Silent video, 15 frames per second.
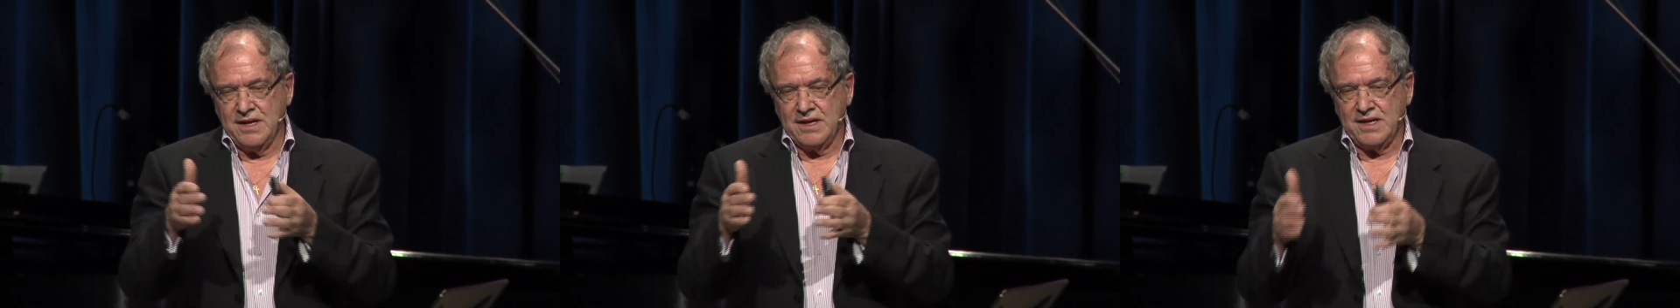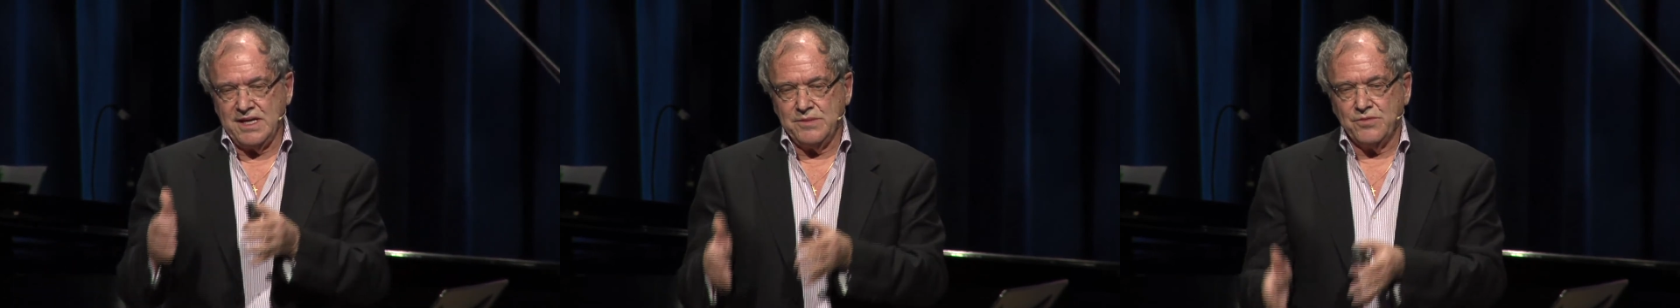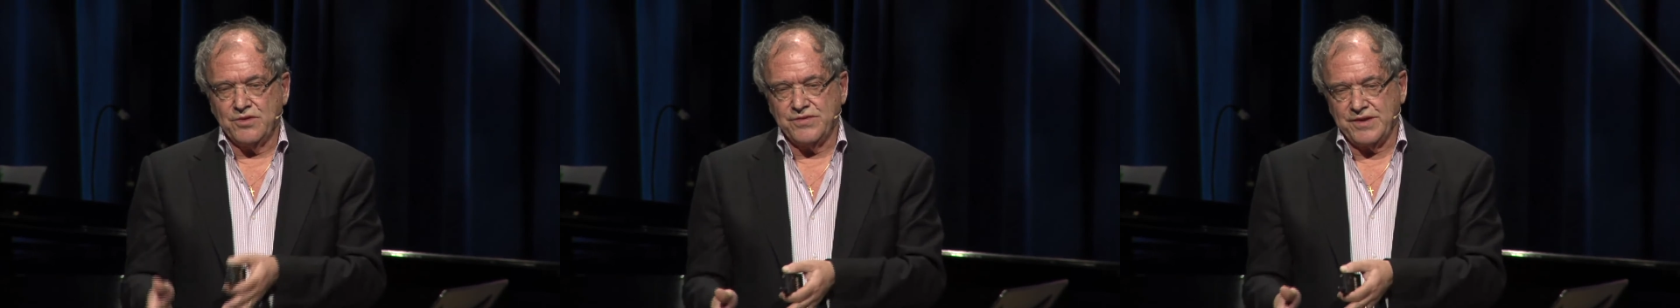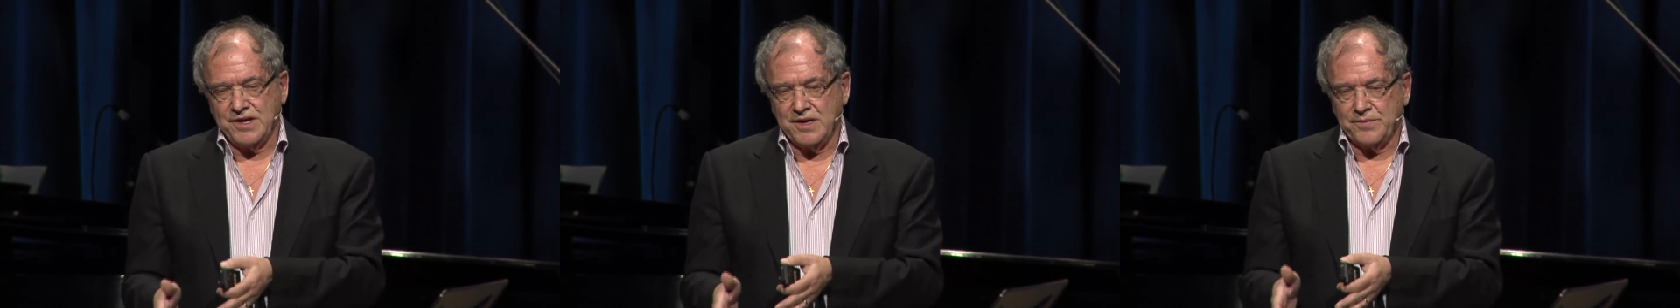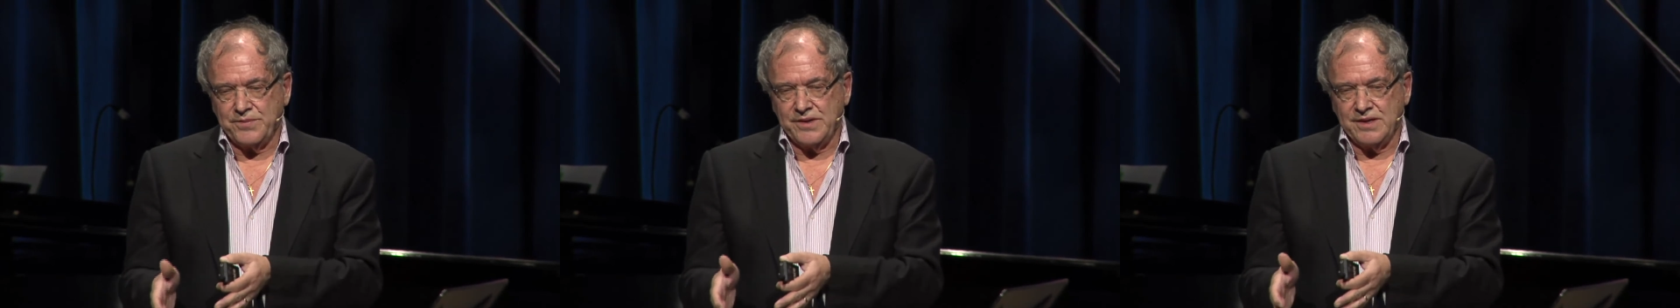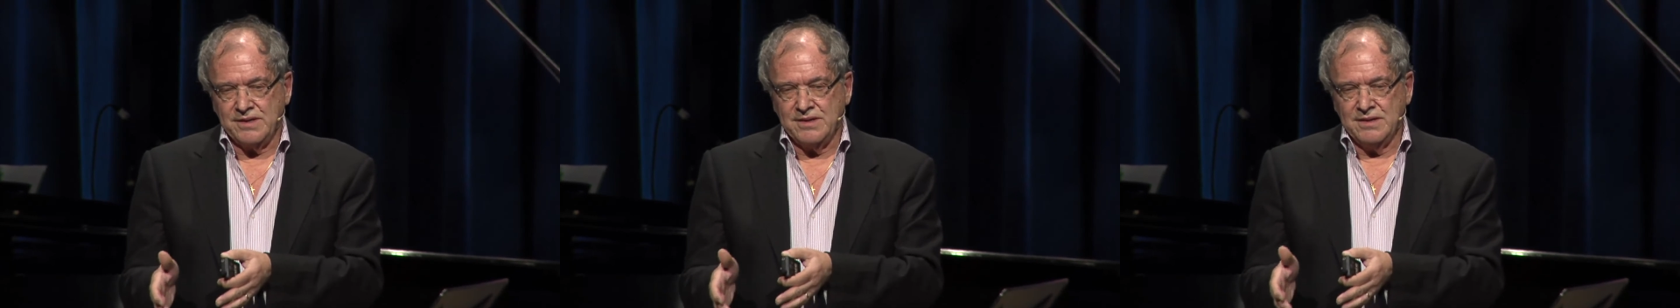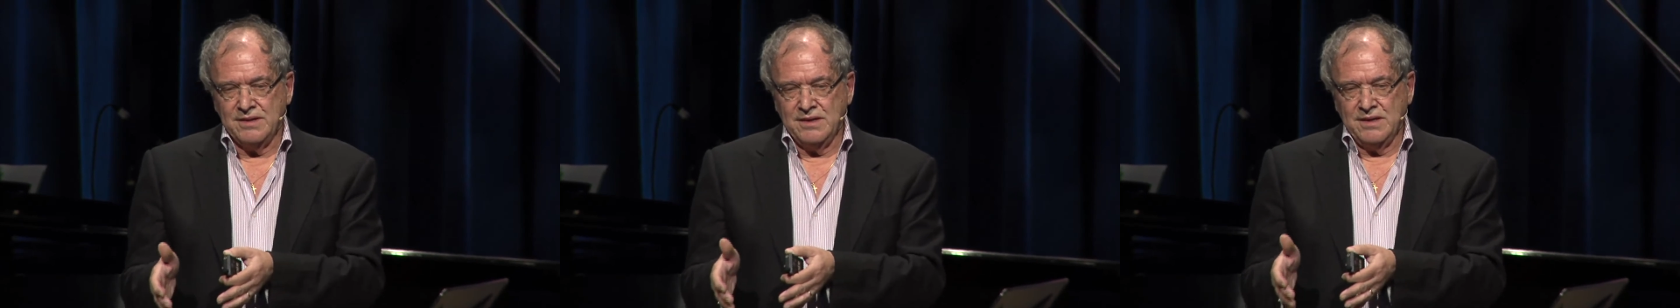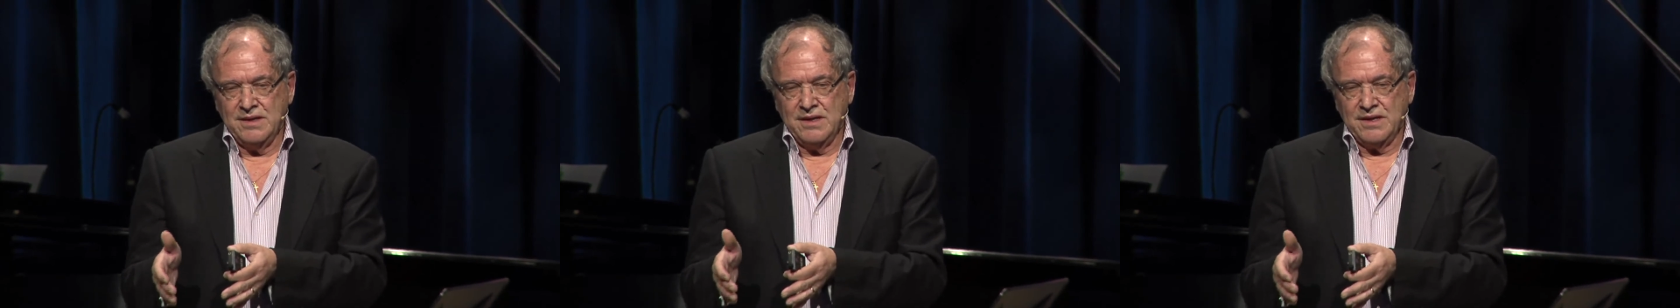chemotherapy,
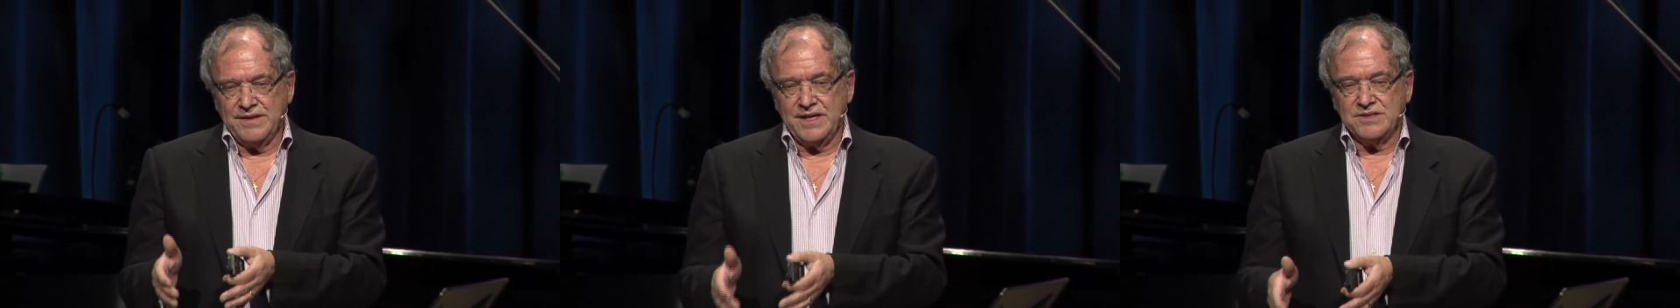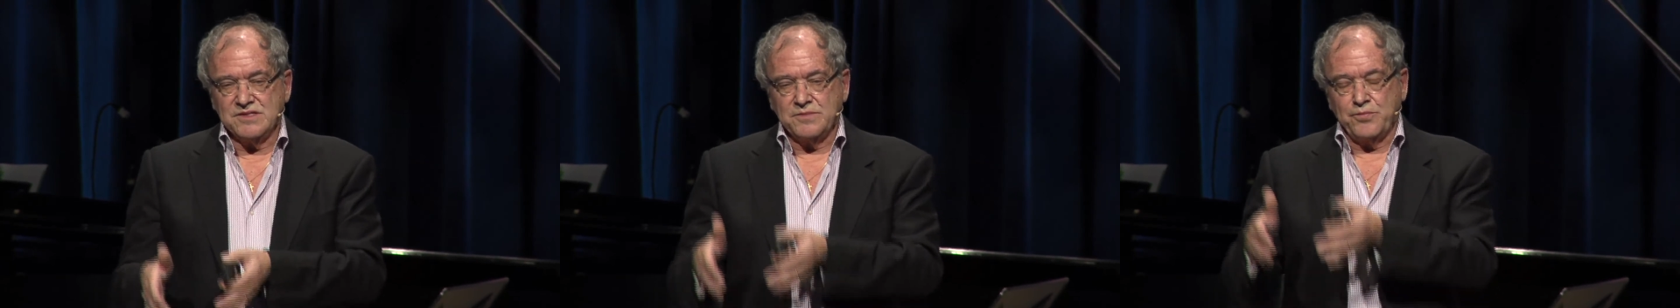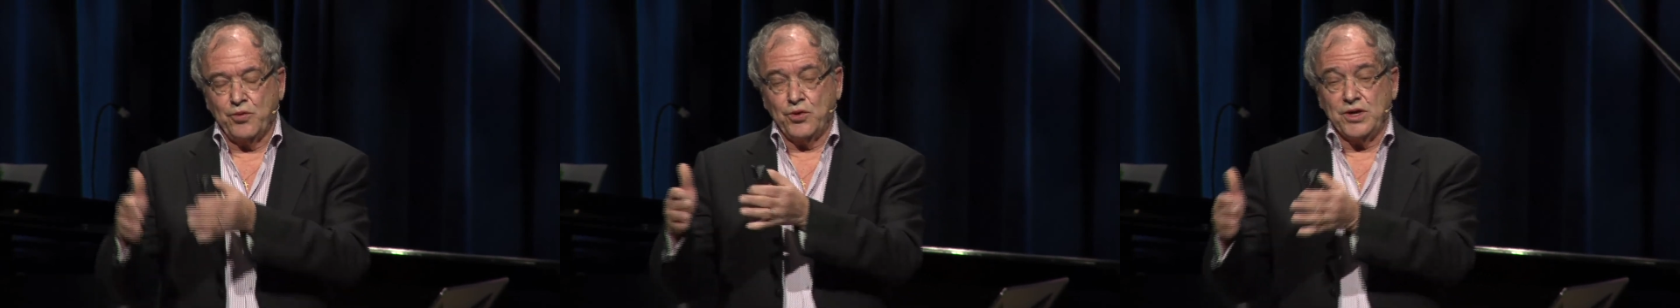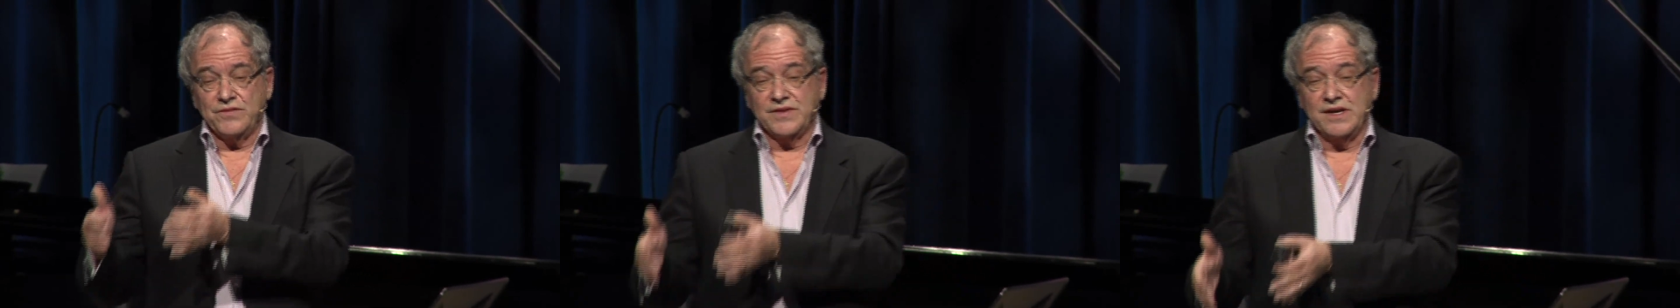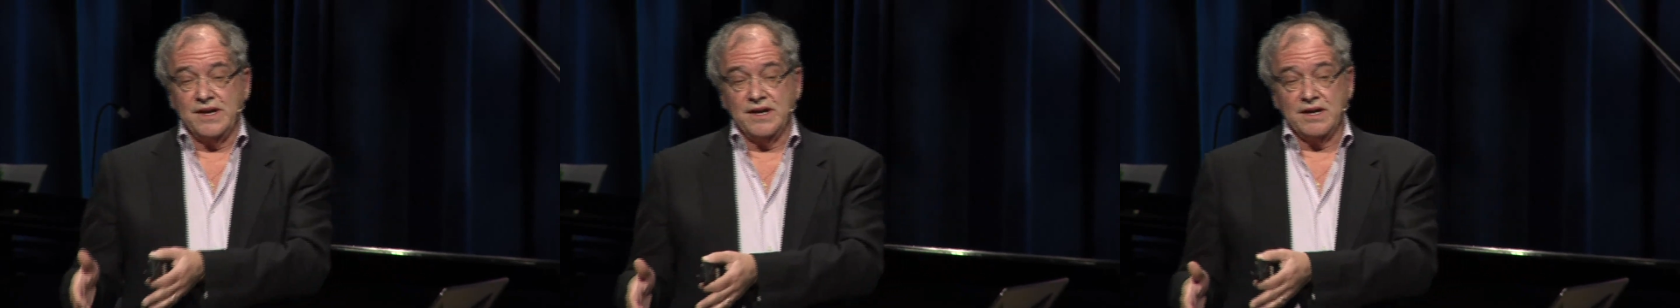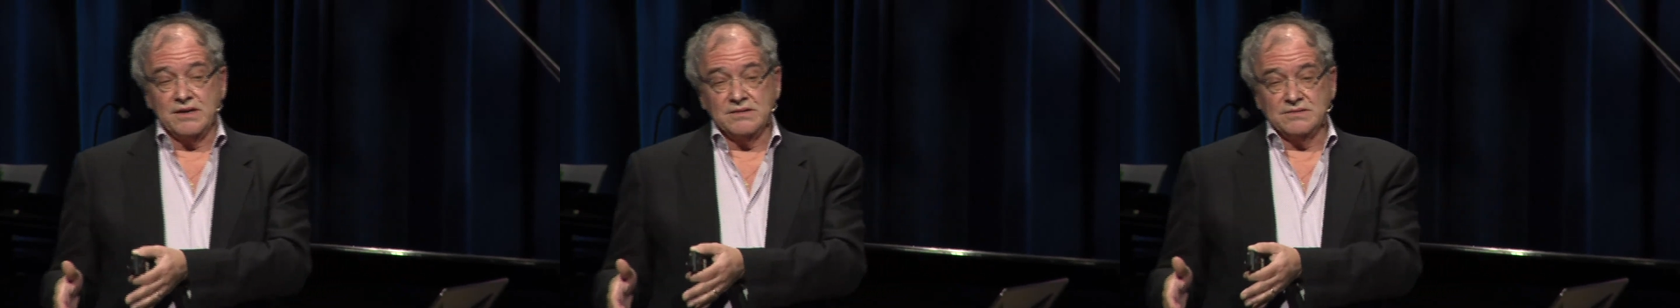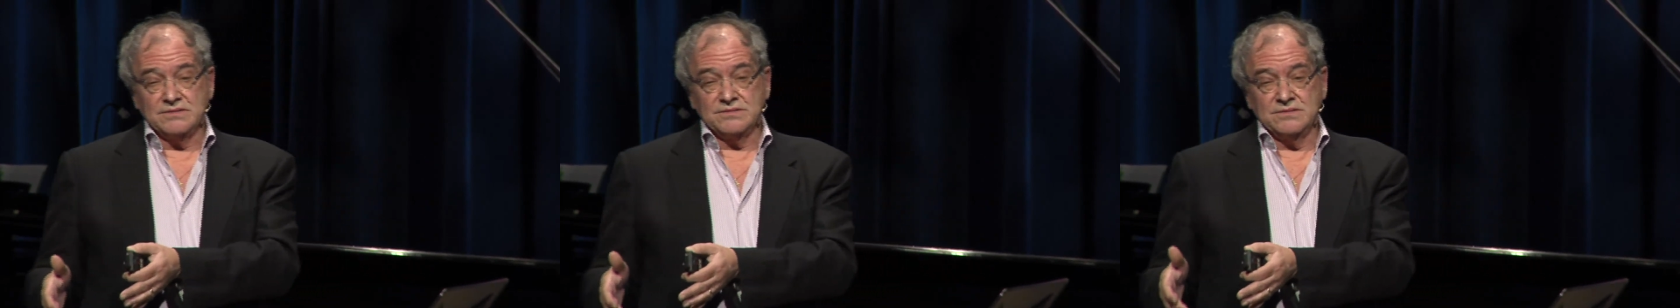then supportive care,